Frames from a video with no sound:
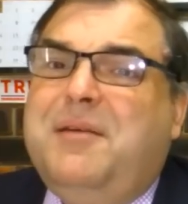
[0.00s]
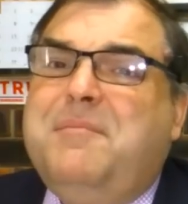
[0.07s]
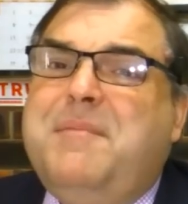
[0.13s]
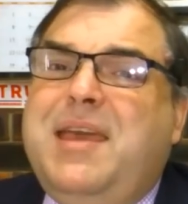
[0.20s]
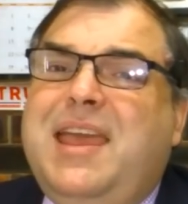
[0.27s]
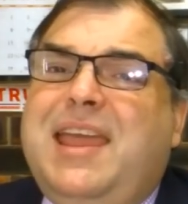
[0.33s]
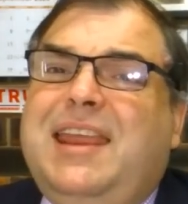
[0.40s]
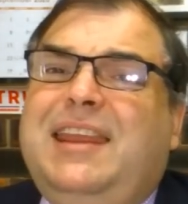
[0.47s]

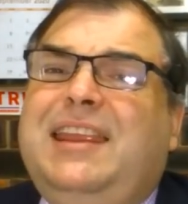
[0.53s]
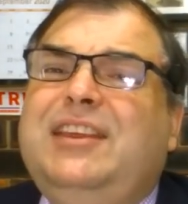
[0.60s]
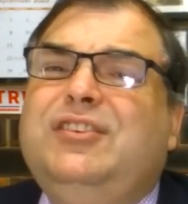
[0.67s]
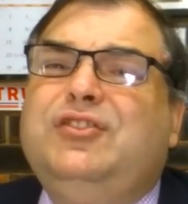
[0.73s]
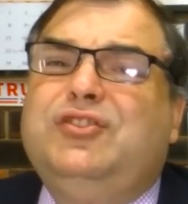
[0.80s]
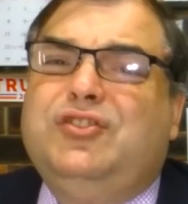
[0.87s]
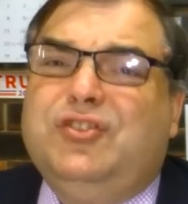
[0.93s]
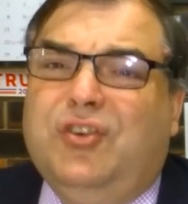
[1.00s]
Man,
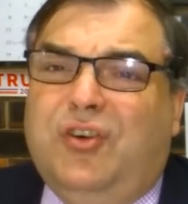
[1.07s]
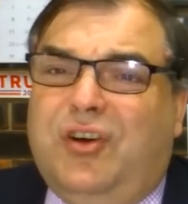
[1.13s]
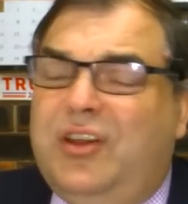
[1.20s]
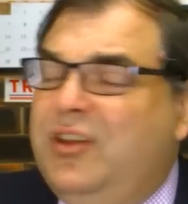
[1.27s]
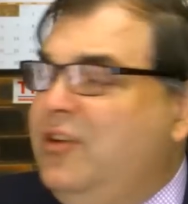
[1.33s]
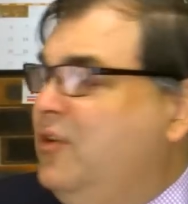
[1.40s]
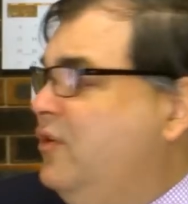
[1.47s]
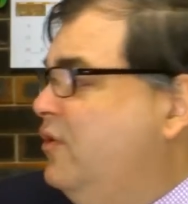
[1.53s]
enjoy
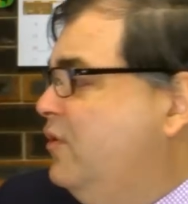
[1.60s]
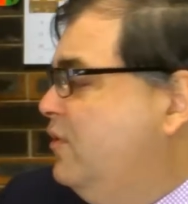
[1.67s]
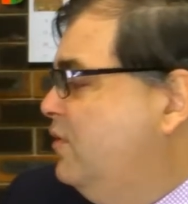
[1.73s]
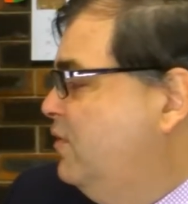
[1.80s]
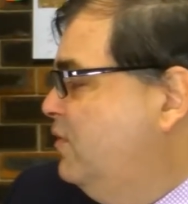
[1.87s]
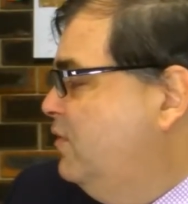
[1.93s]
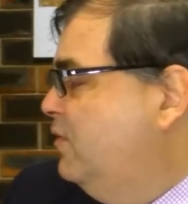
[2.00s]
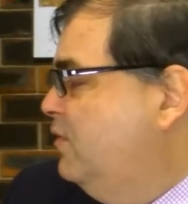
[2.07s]
your
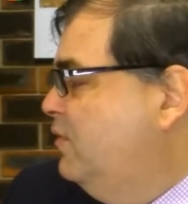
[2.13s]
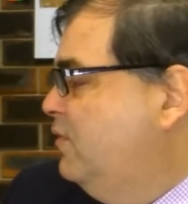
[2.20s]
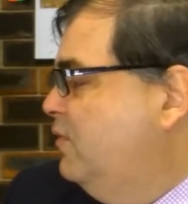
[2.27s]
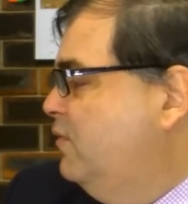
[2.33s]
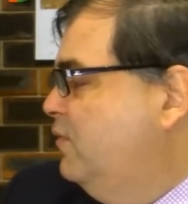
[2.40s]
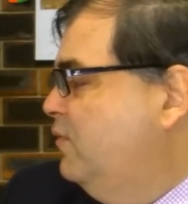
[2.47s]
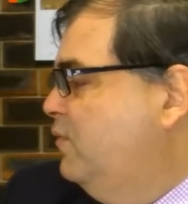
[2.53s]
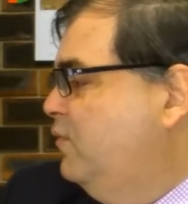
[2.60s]

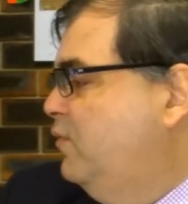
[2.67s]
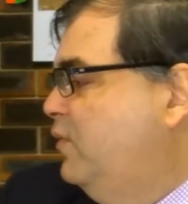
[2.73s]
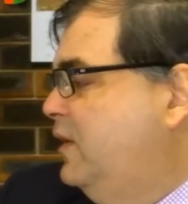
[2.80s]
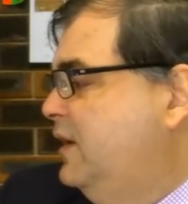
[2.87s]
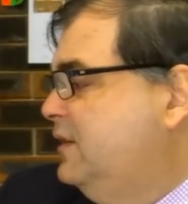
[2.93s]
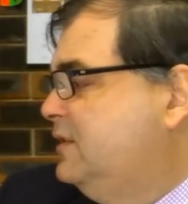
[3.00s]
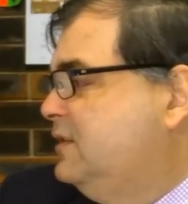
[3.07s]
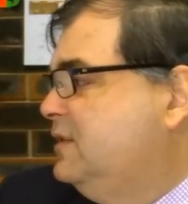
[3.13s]

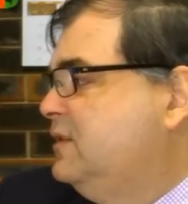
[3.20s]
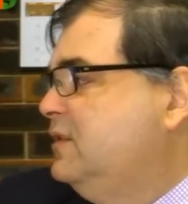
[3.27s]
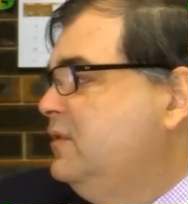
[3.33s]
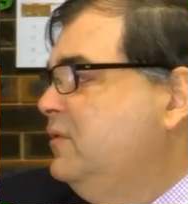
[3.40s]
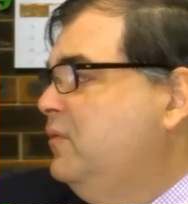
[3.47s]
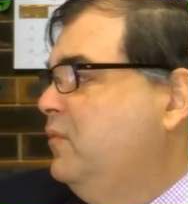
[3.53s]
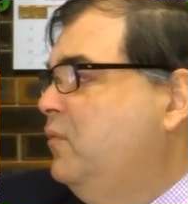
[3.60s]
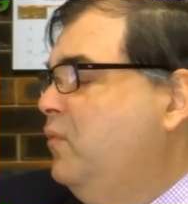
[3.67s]
whist
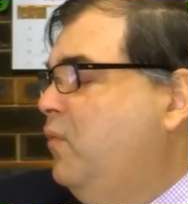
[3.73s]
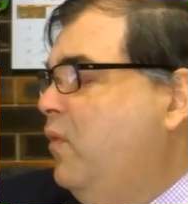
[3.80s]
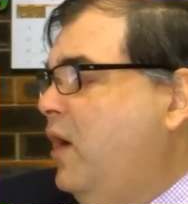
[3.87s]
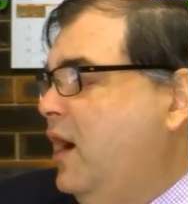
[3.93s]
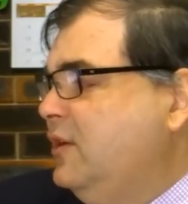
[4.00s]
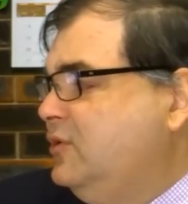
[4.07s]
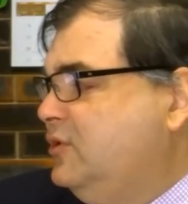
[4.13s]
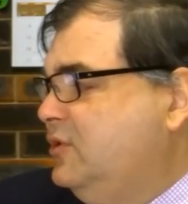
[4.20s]

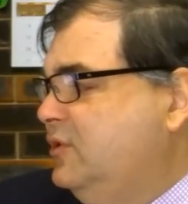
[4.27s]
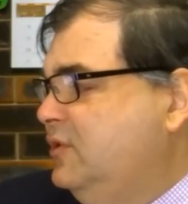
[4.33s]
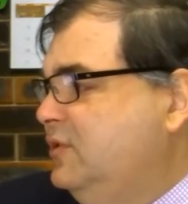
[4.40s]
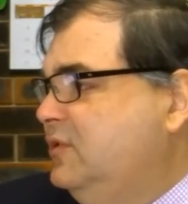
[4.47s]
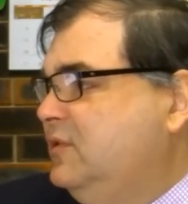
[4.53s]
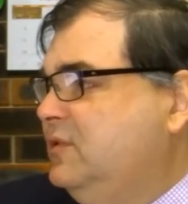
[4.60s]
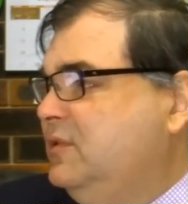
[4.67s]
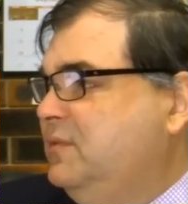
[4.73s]

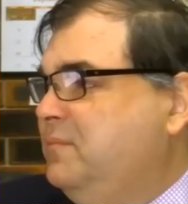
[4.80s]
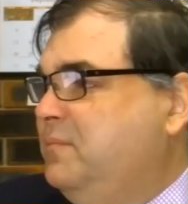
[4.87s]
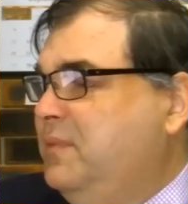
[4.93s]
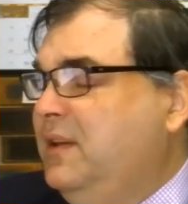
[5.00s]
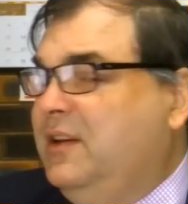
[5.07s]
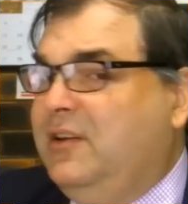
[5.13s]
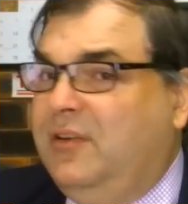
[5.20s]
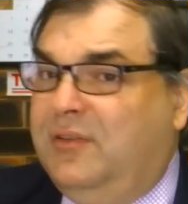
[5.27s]
watches
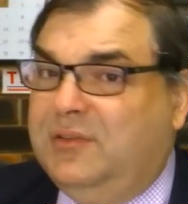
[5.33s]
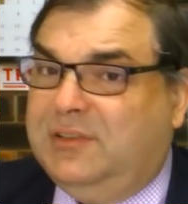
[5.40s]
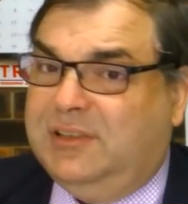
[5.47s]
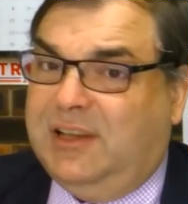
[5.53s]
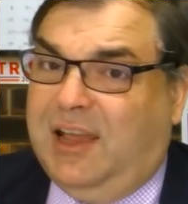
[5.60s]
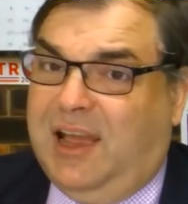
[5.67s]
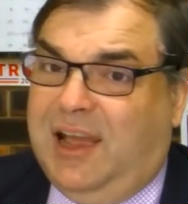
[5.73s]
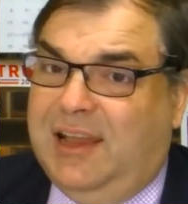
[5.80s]
because
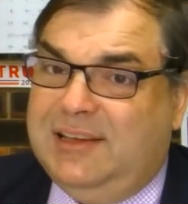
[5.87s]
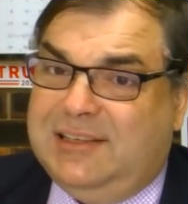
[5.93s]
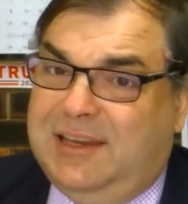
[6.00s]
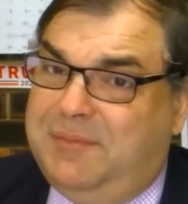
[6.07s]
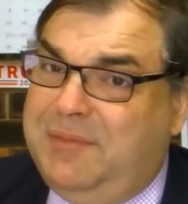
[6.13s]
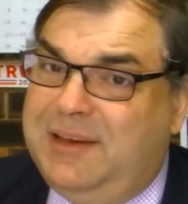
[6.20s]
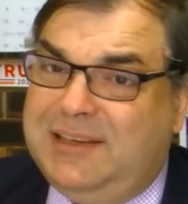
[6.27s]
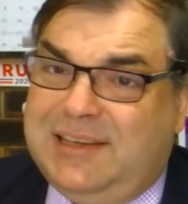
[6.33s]
guys,
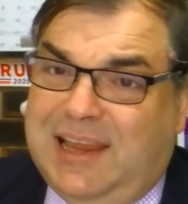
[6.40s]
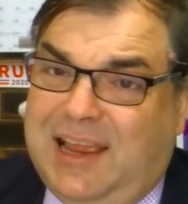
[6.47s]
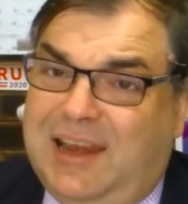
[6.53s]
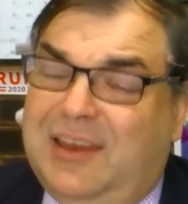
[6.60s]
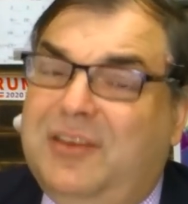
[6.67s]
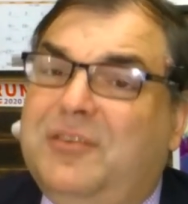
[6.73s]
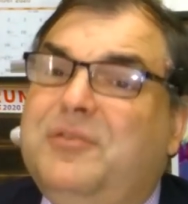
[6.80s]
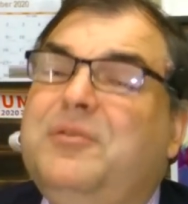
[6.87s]
let me tell
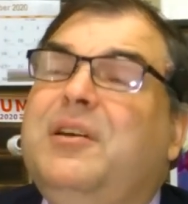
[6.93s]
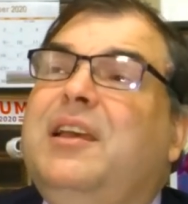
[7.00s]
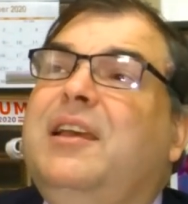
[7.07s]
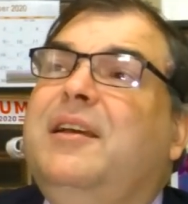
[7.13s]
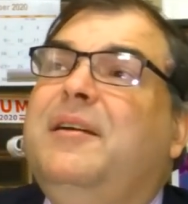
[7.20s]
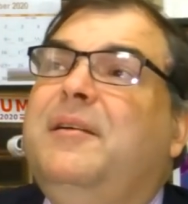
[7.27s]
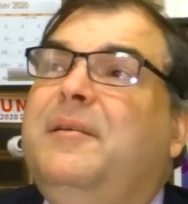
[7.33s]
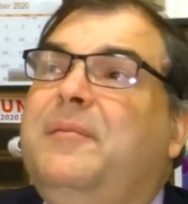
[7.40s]
you
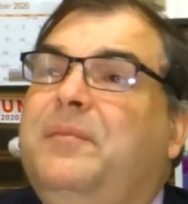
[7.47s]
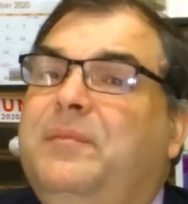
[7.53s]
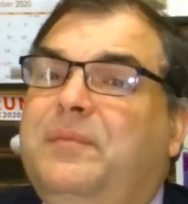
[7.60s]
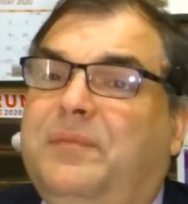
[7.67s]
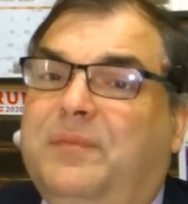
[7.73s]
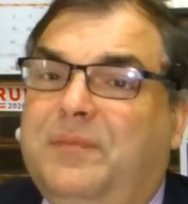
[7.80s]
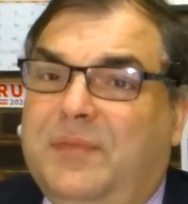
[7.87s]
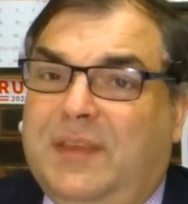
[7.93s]

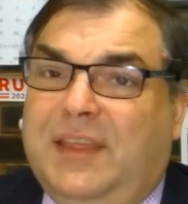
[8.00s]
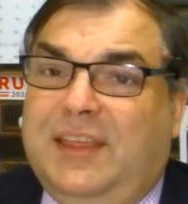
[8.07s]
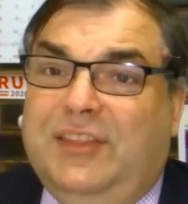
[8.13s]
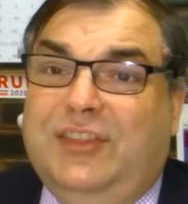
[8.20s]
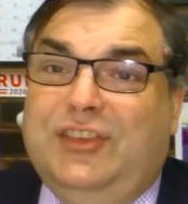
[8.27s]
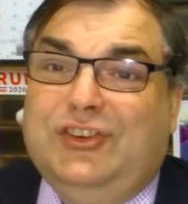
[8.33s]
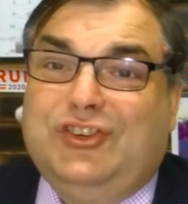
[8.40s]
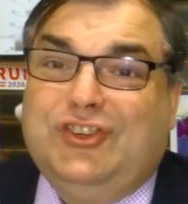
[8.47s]

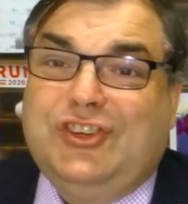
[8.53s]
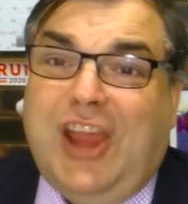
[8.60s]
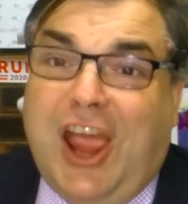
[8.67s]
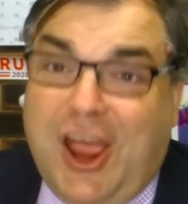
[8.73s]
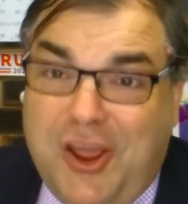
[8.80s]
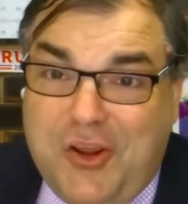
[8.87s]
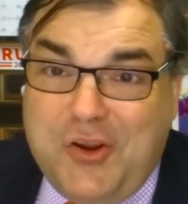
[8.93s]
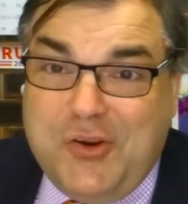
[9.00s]
the
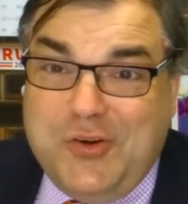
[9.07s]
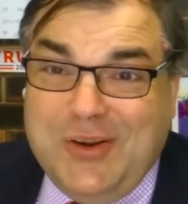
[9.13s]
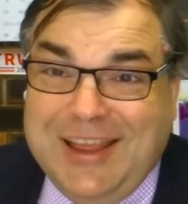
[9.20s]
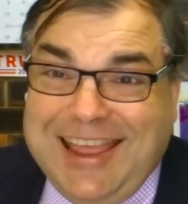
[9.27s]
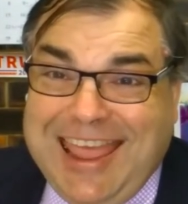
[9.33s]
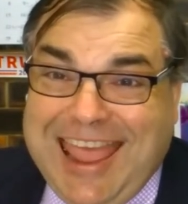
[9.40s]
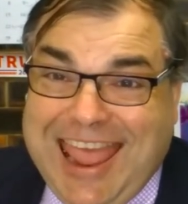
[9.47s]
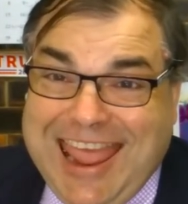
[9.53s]
show
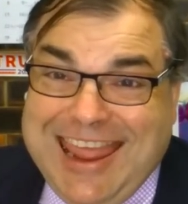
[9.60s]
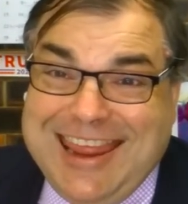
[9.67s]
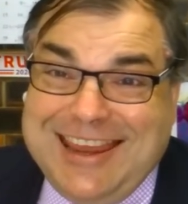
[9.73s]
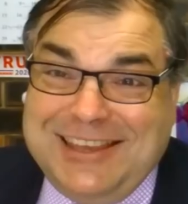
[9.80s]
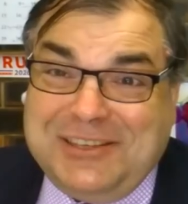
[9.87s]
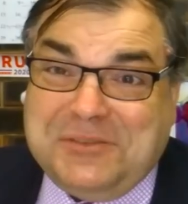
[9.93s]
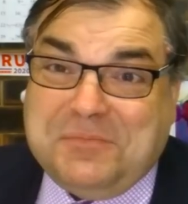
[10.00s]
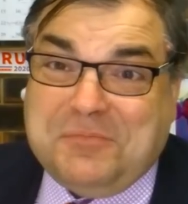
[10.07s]

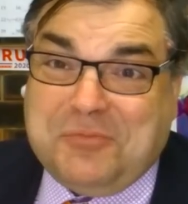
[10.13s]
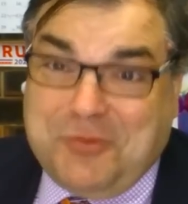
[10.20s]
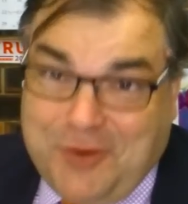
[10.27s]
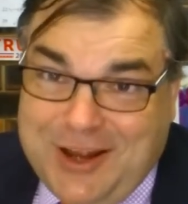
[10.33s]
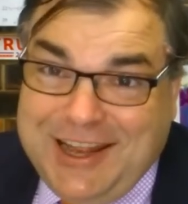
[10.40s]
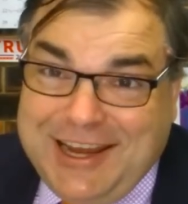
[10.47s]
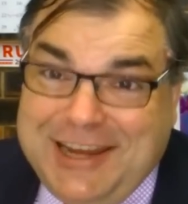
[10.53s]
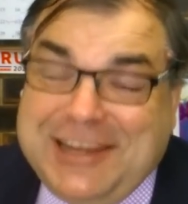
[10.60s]
ends
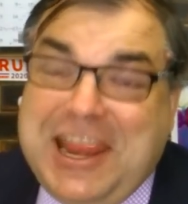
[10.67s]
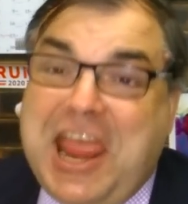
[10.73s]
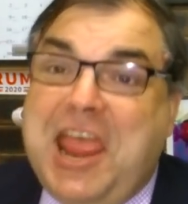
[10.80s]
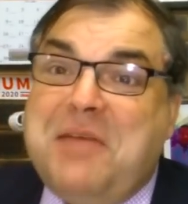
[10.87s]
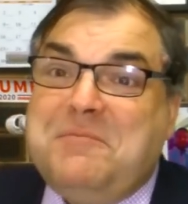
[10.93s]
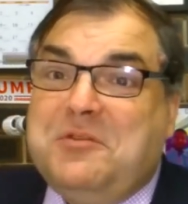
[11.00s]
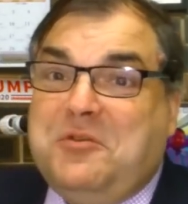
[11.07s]
pretty damn